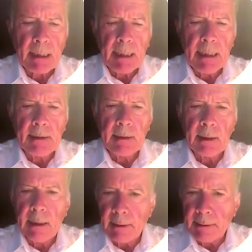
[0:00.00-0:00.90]
and
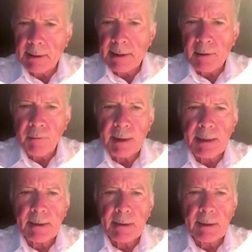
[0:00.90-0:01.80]
this is a
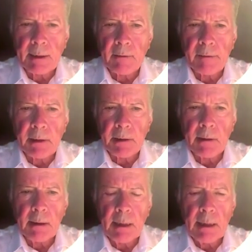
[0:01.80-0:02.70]
recent innovation,
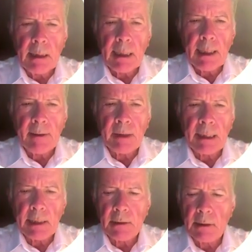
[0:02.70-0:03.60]
and
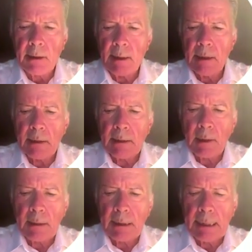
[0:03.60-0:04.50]
we actually
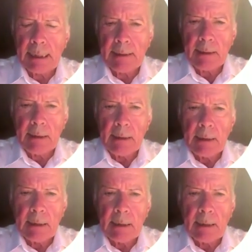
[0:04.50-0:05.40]
studied that
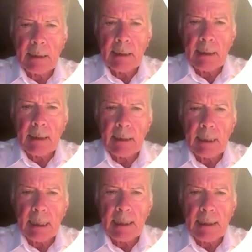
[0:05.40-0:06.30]

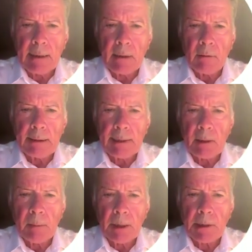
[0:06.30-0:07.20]
and looked at
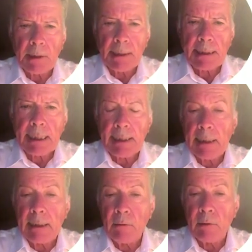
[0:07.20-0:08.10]
the patients and
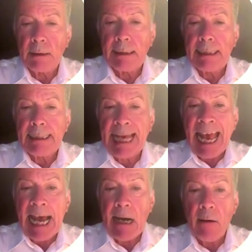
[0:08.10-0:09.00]
looked at
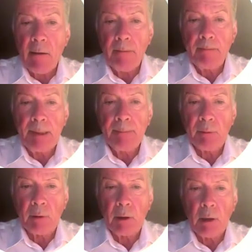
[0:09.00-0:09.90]
how
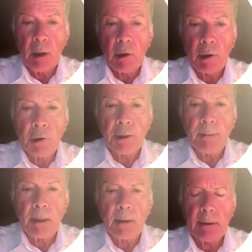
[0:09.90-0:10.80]
people heard
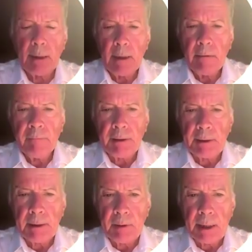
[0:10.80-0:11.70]
about
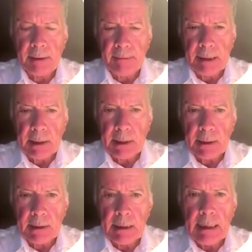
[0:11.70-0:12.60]
fertility preservation.
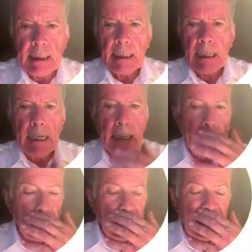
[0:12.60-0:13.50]

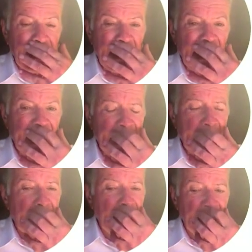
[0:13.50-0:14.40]
This
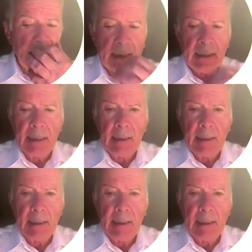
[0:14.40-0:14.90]
is the